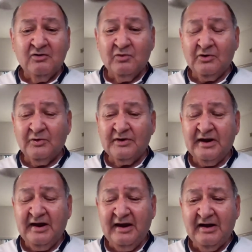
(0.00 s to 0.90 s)
we're going to
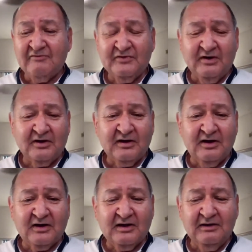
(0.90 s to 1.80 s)
have
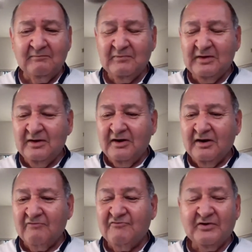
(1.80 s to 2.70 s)

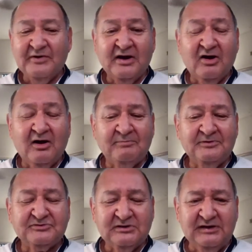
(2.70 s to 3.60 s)
a very
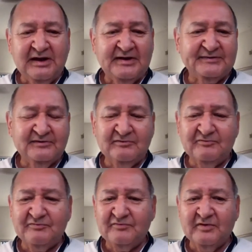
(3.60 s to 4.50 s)
accomplished class
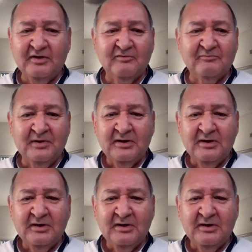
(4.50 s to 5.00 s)
of